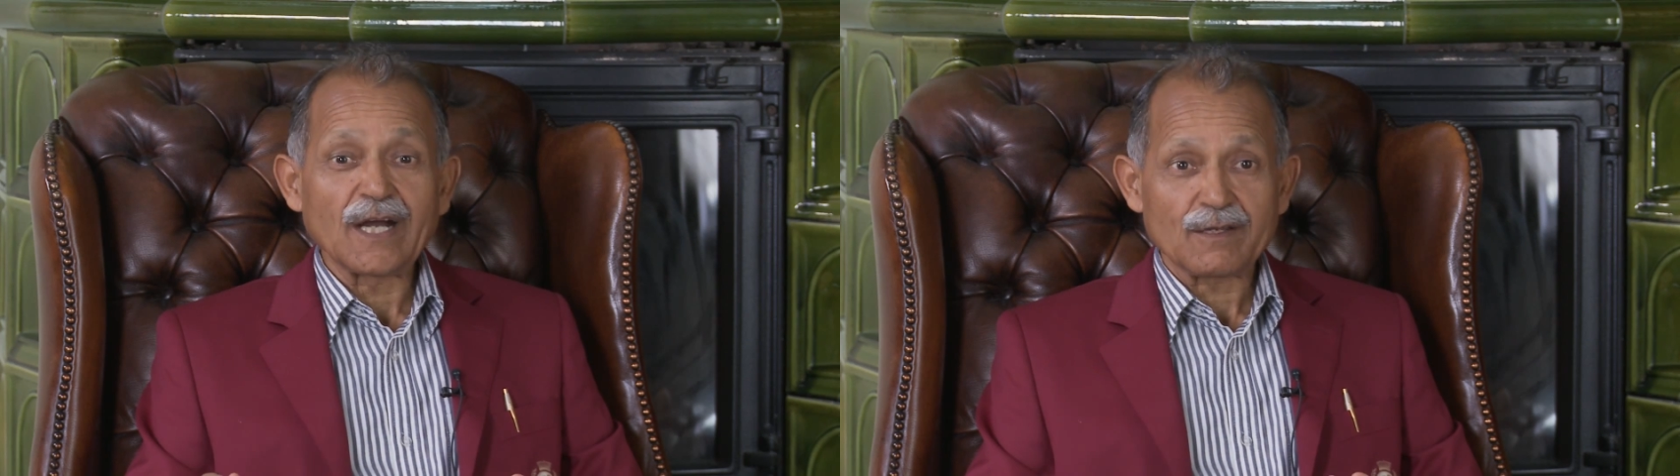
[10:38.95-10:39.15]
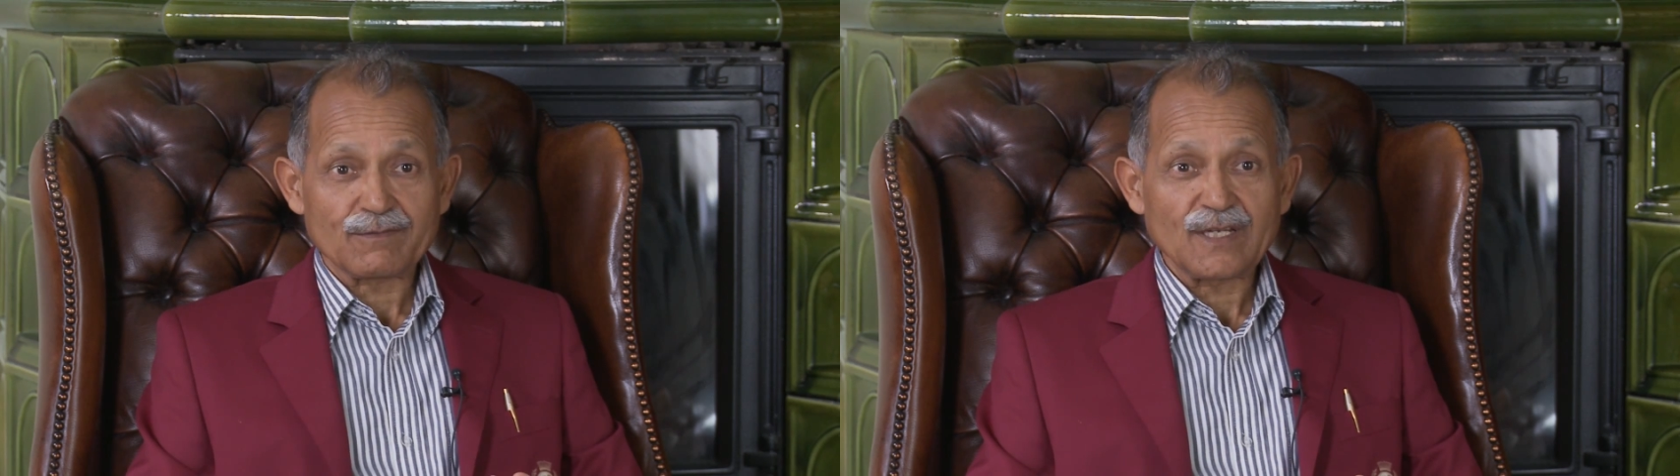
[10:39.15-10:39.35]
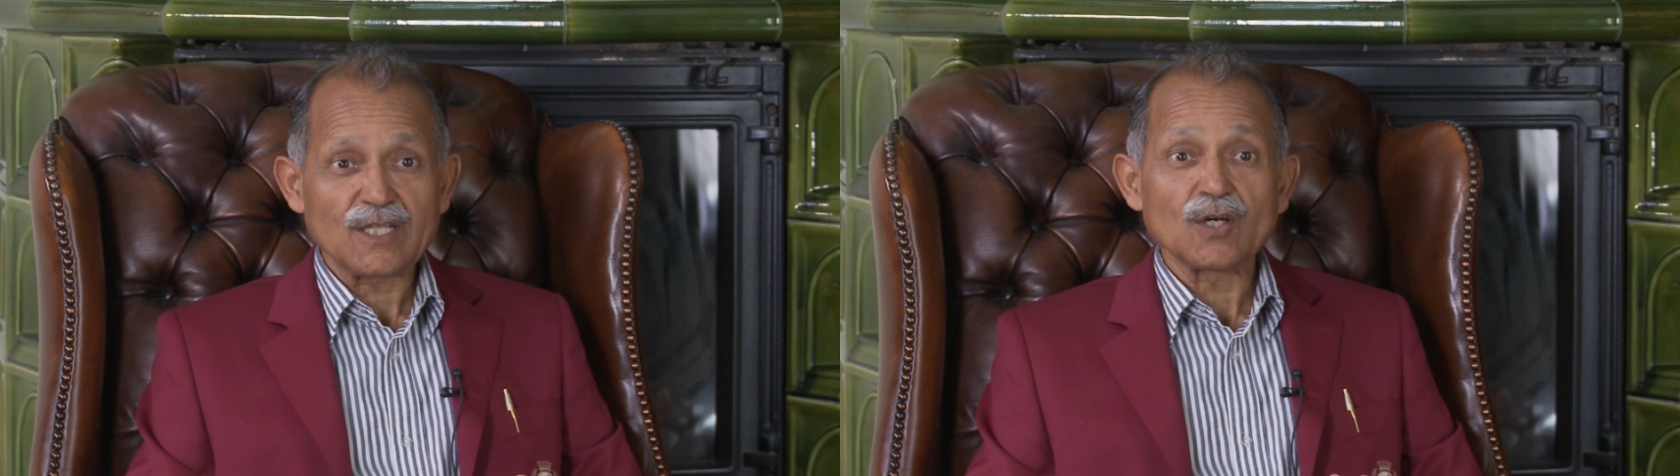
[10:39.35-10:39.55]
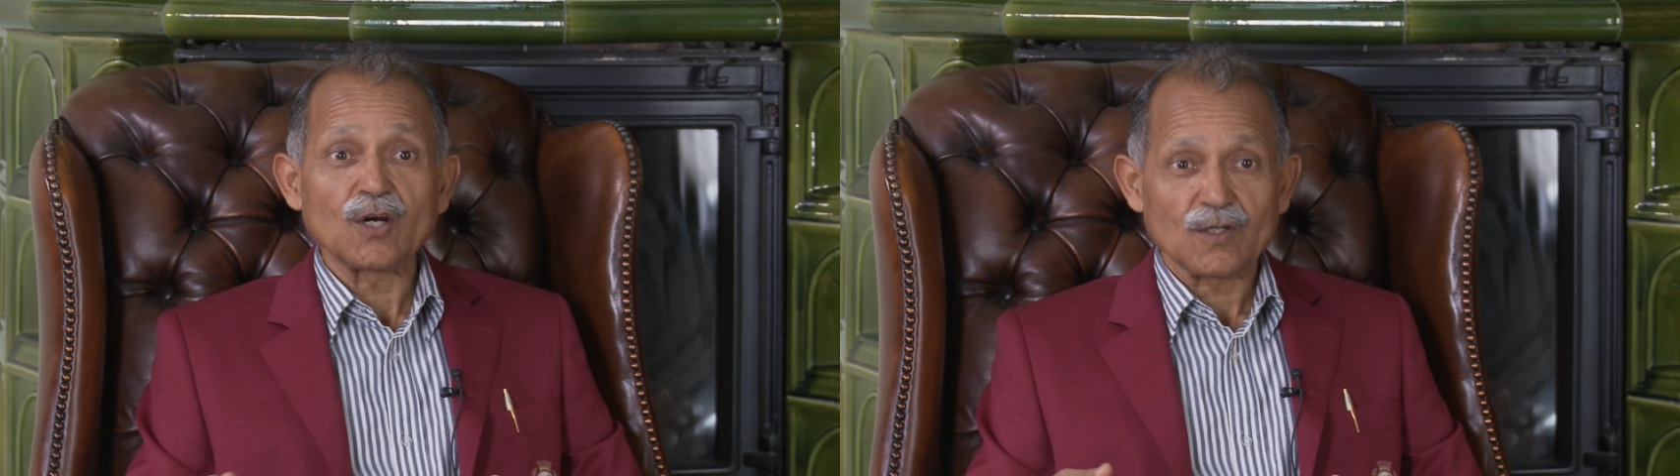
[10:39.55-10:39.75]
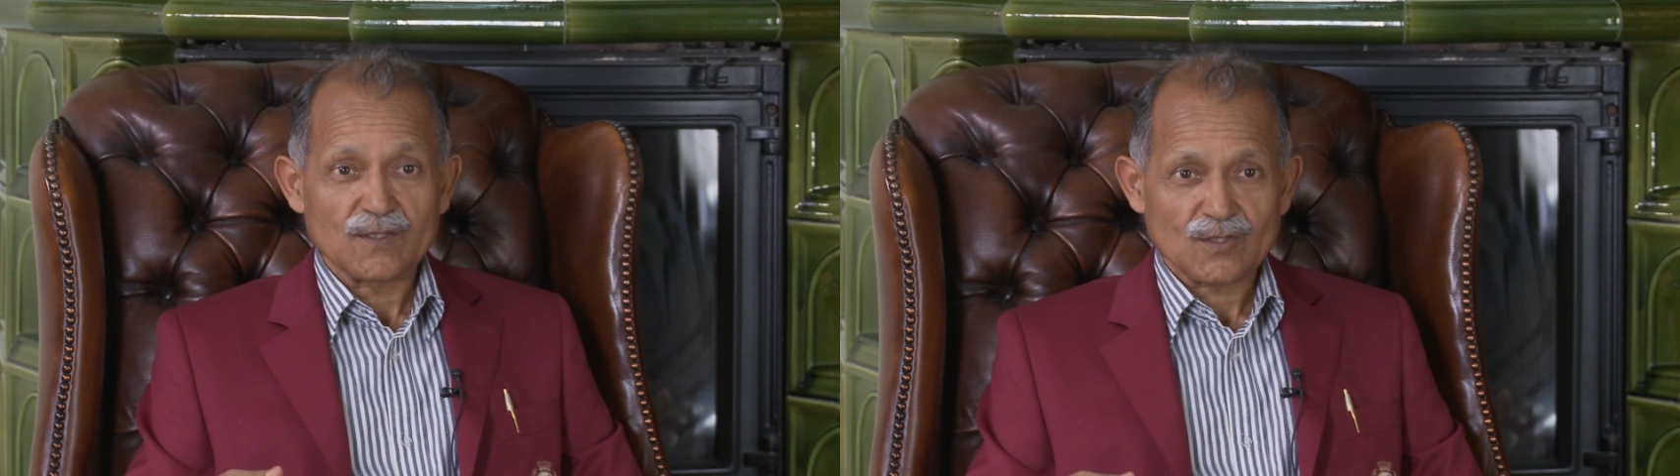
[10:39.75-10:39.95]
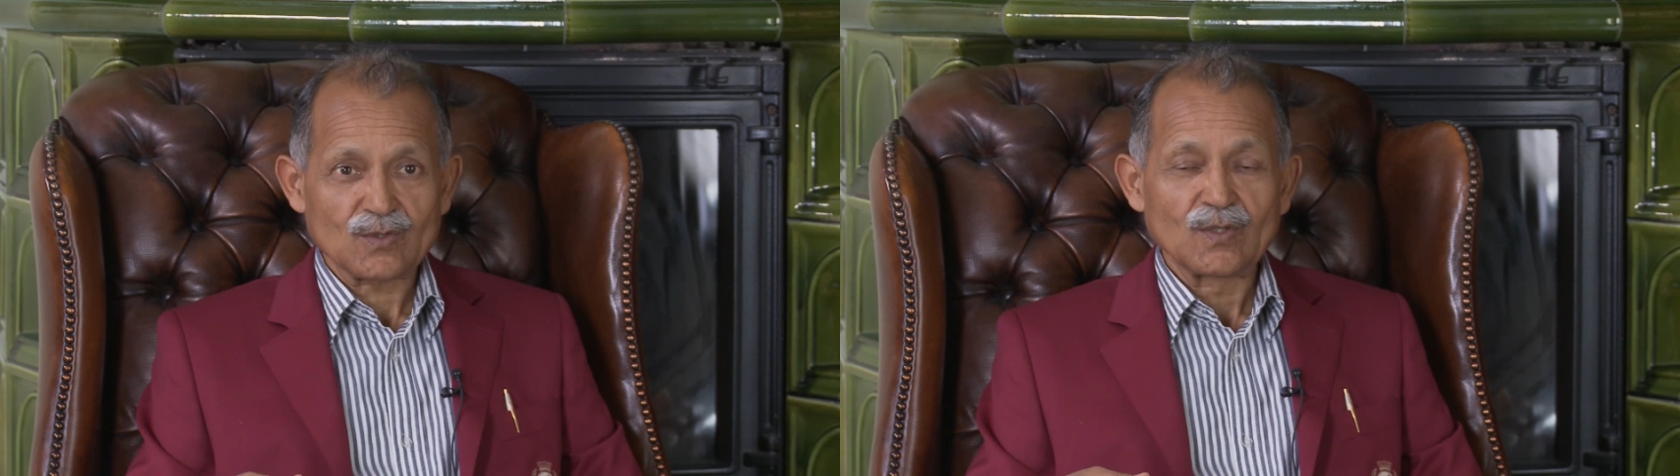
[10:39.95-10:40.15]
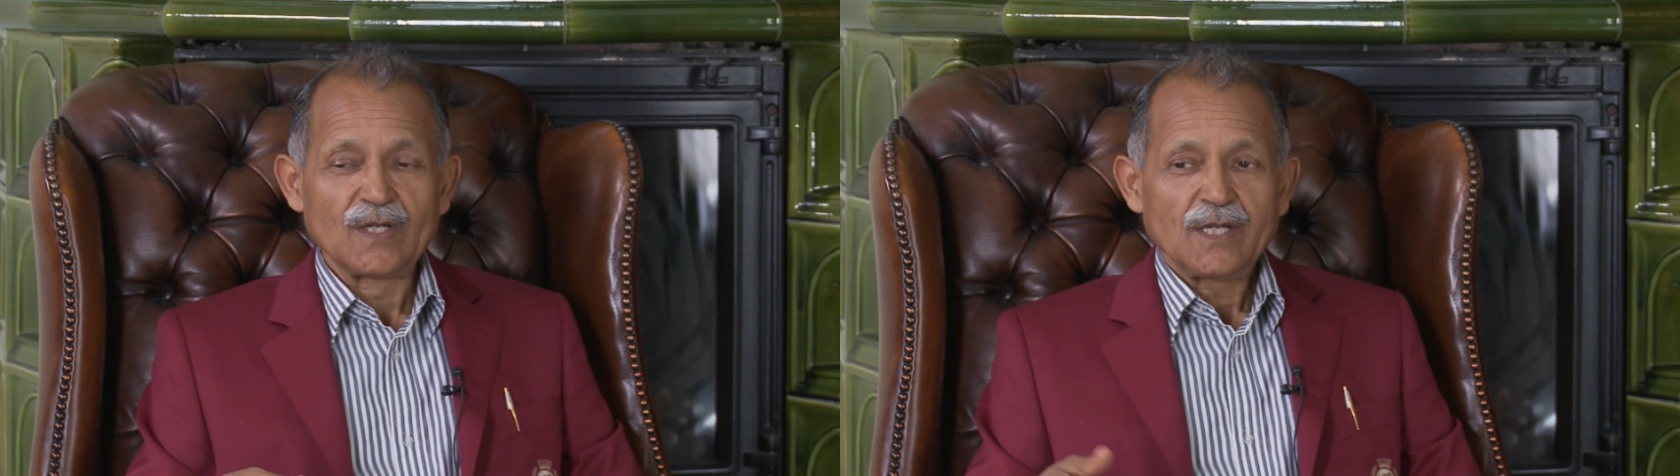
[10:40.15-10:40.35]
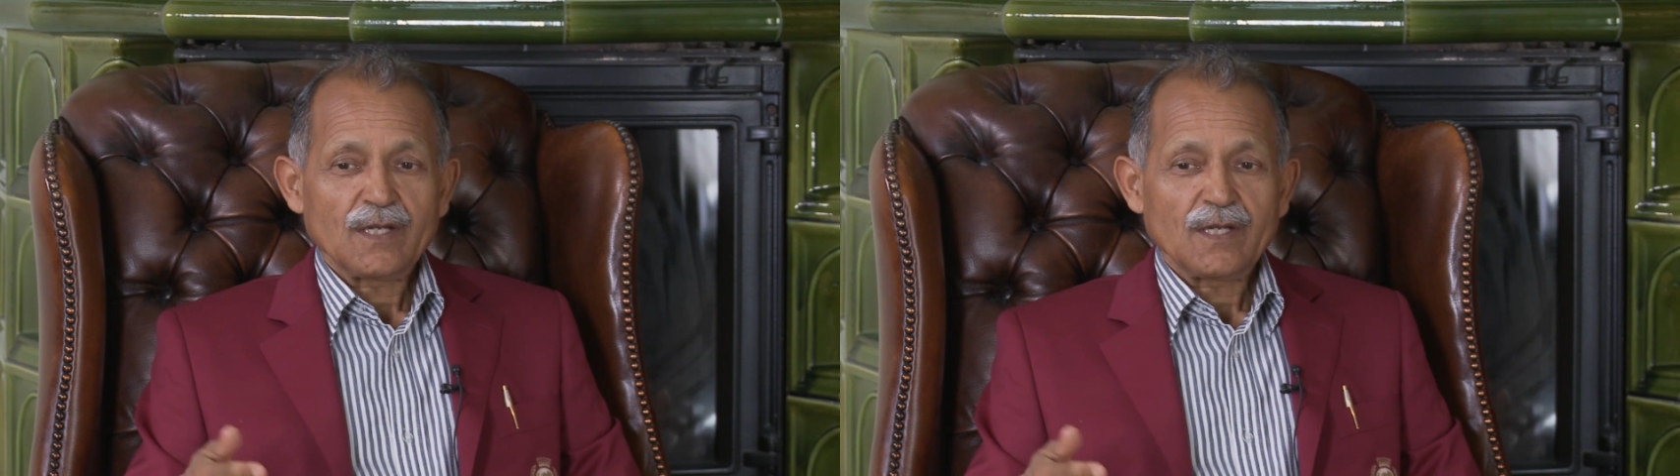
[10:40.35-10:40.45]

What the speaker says: Ayurveda also,